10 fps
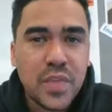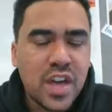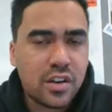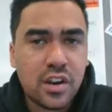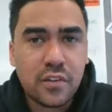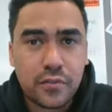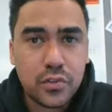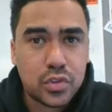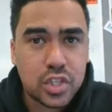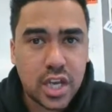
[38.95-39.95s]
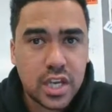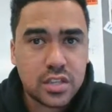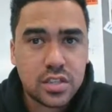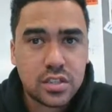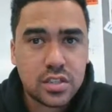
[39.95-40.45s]
There are a few
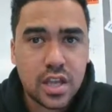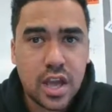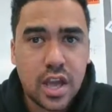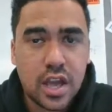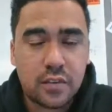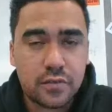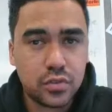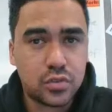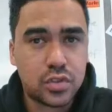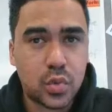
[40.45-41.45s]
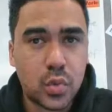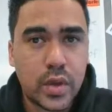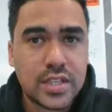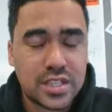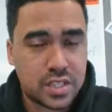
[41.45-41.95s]
changes and a few
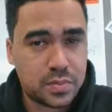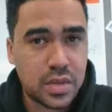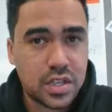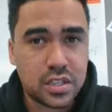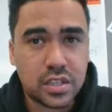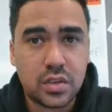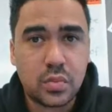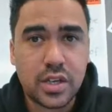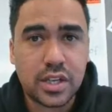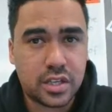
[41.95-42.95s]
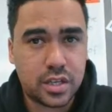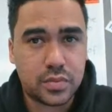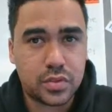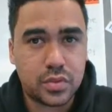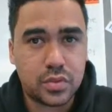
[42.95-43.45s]
tweaks, especially when it
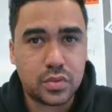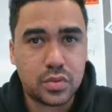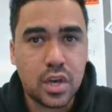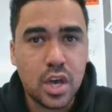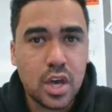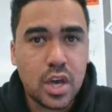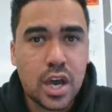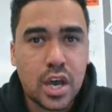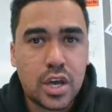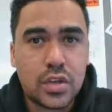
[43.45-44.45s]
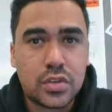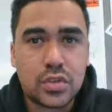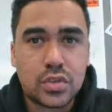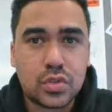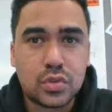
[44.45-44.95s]
comes to
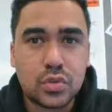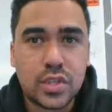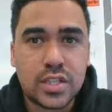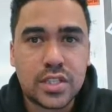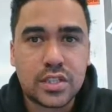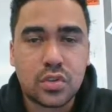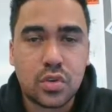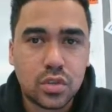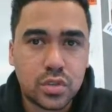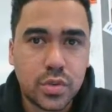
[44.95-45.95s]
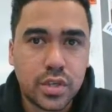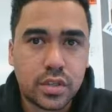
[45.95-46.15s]
school assessed coursework